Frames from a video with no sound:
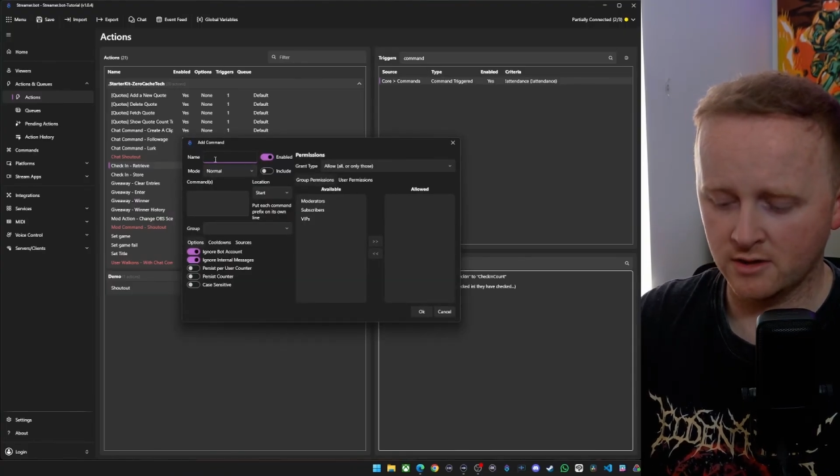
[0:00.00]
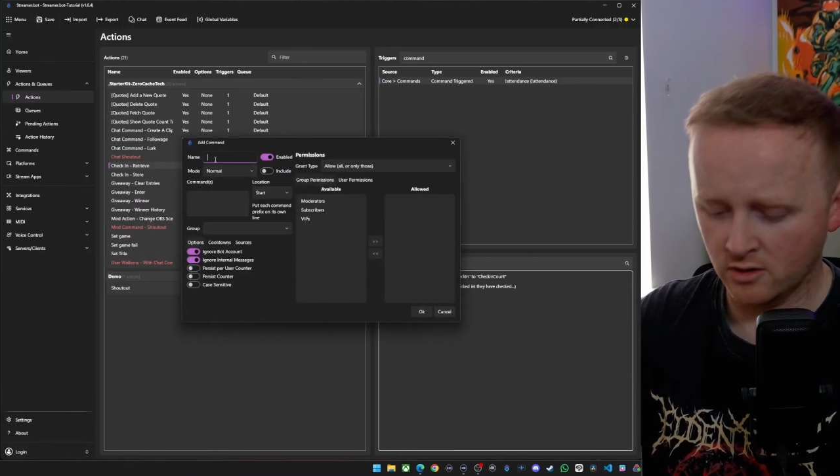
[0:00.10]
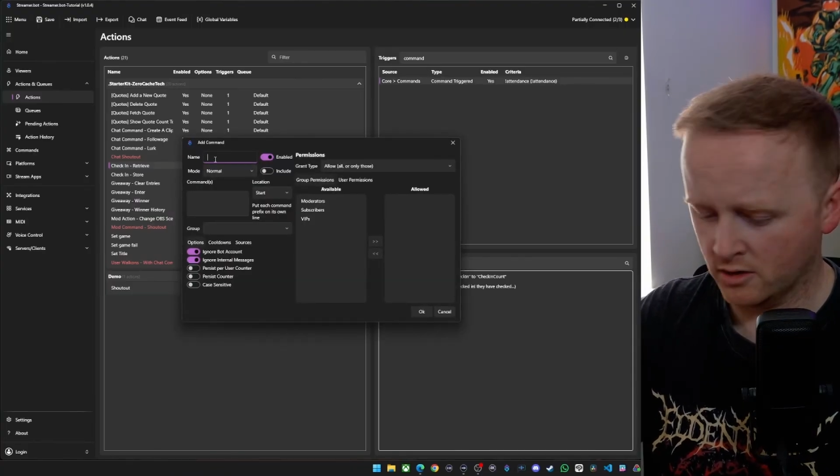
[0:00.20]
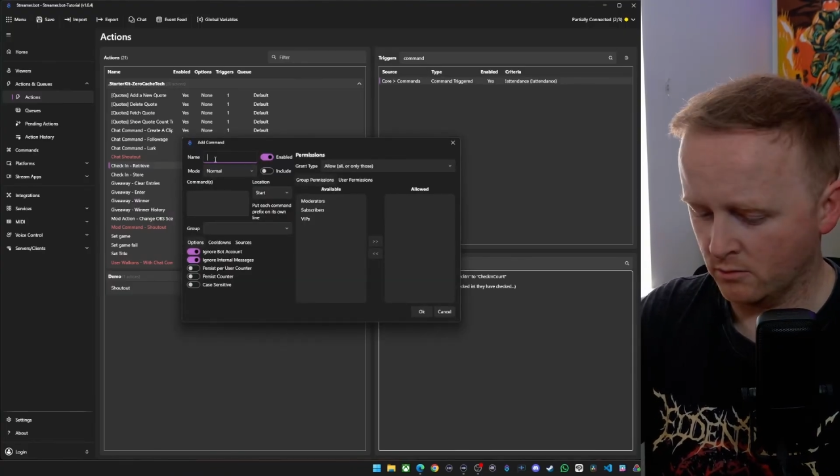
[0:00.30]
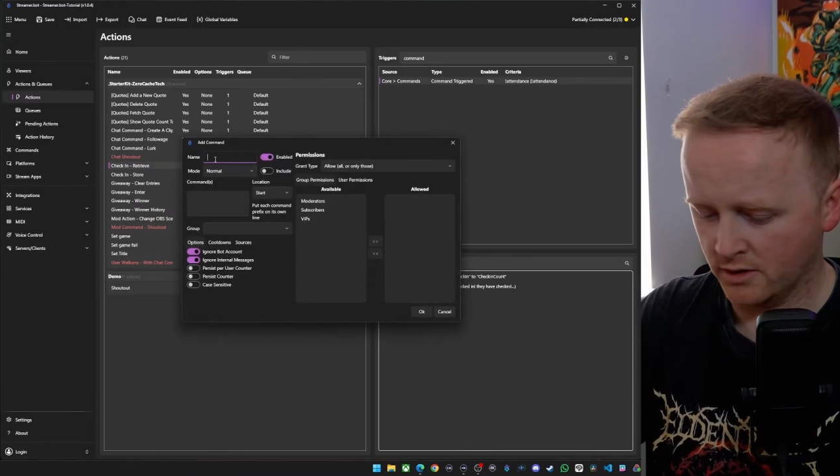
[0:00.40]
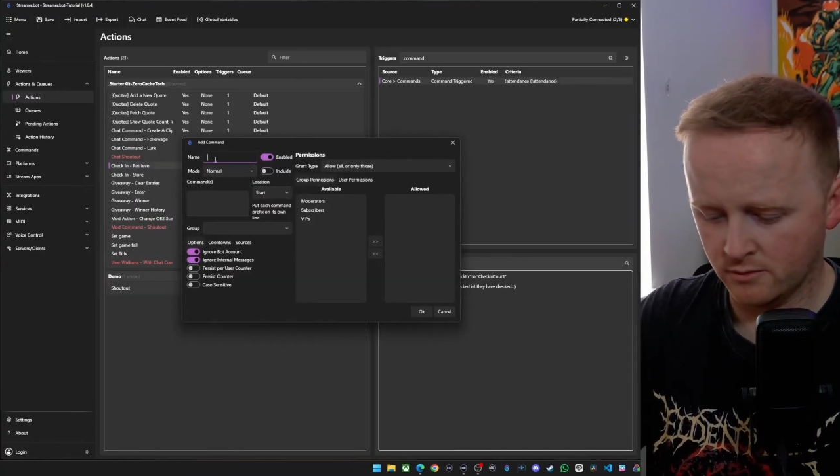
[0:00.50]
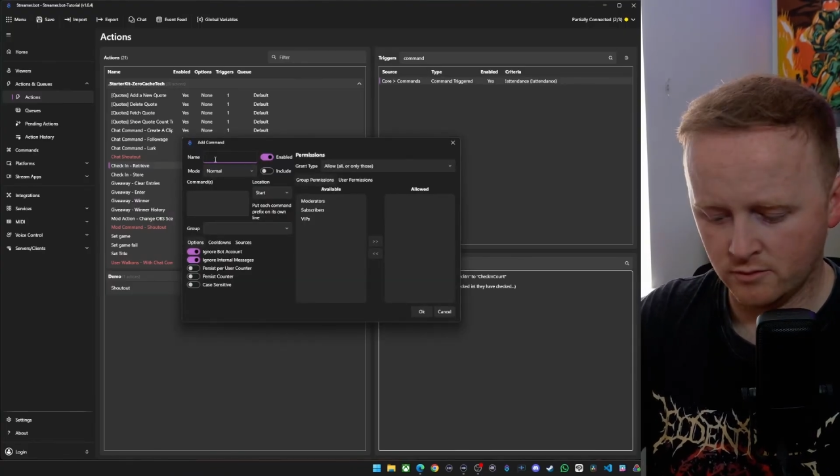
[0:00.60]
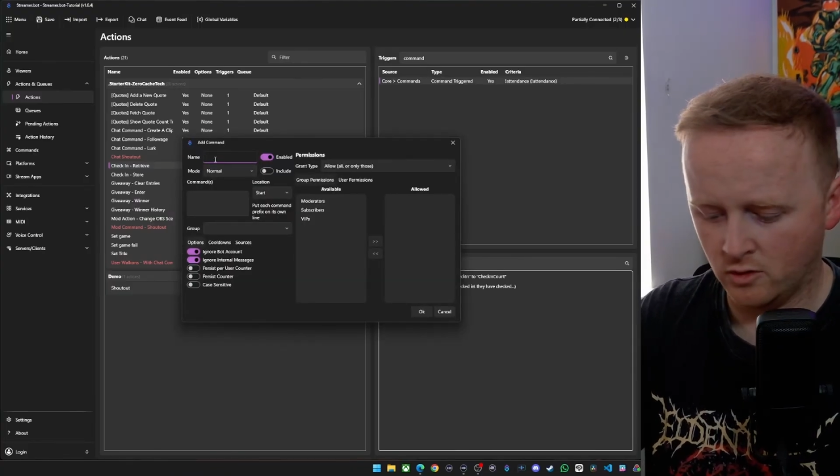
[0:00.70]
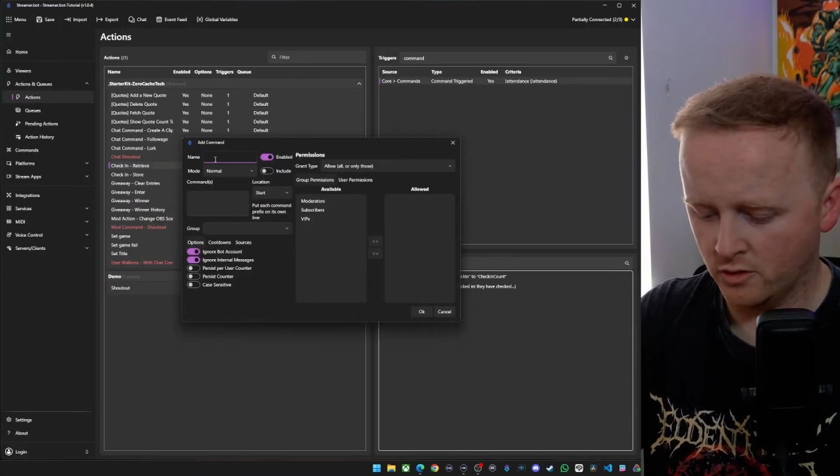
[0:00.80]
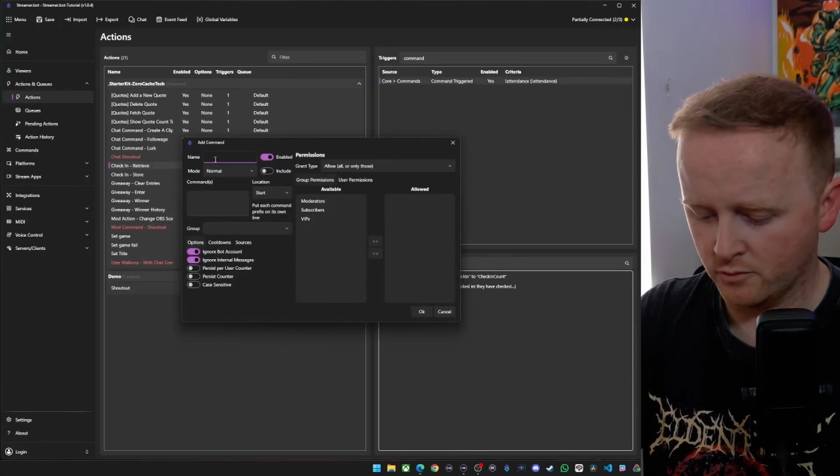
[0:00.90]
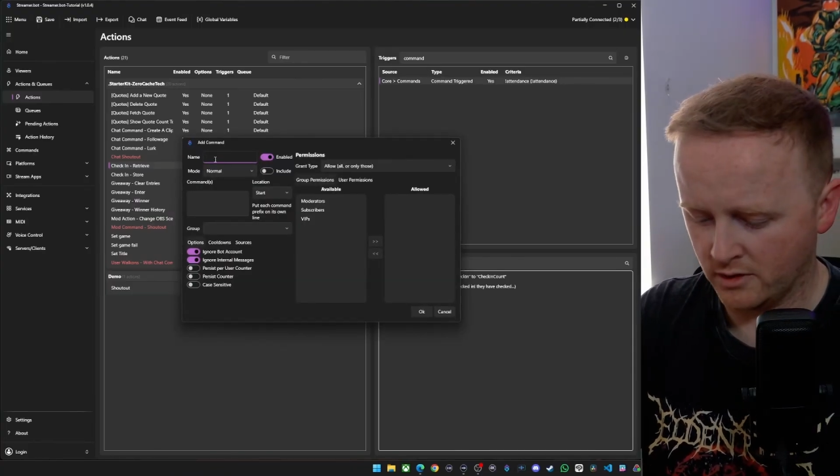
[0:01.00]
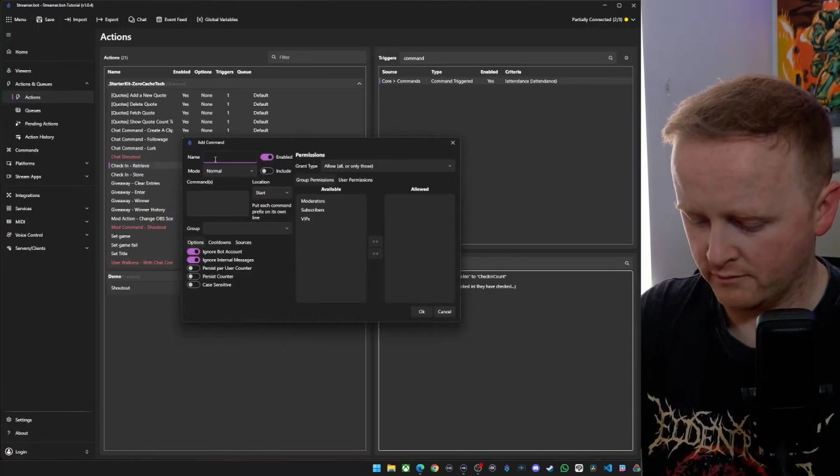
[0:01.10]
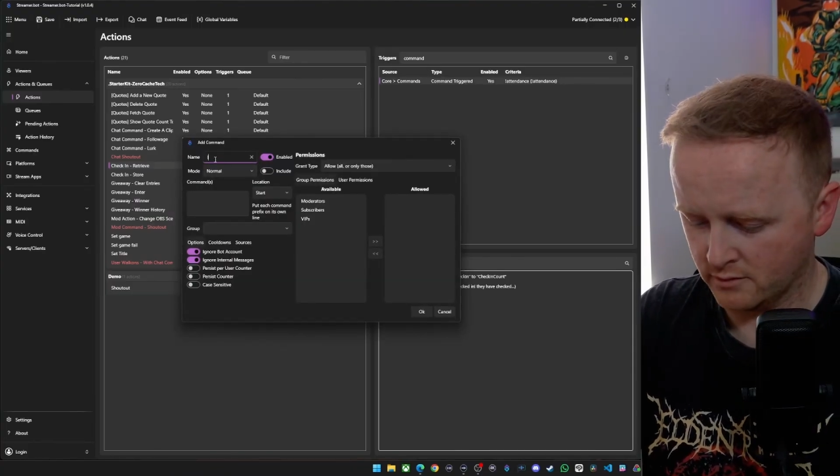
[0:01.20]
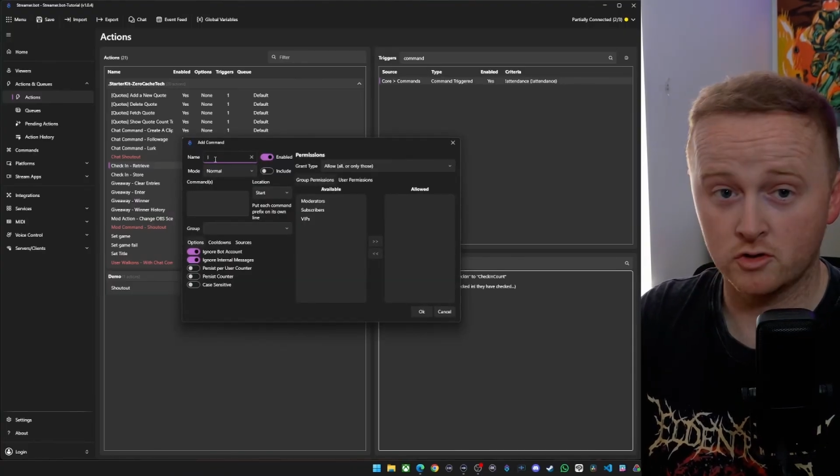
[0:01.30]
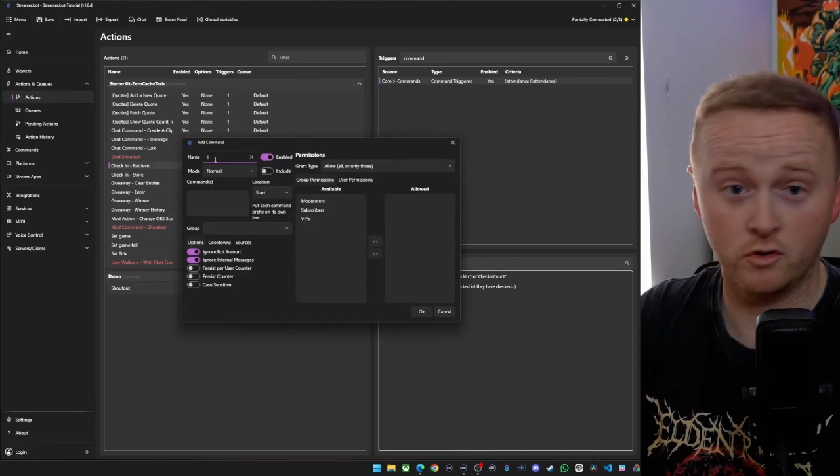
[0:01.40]
here you want to call it
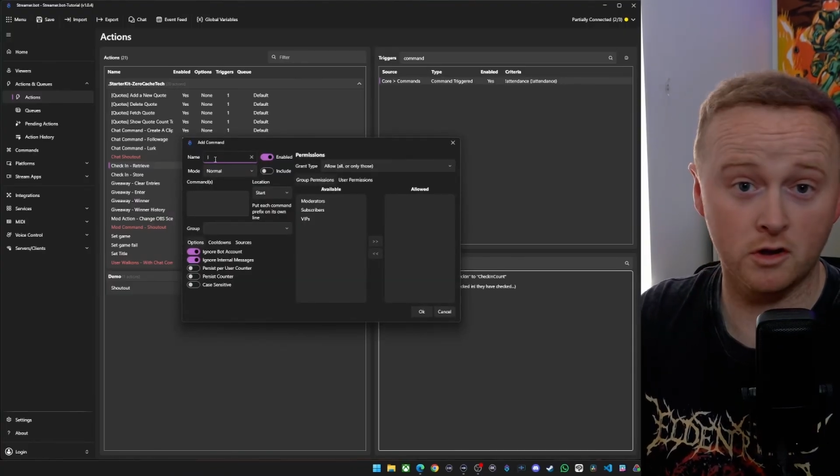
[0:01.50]
whatever. So you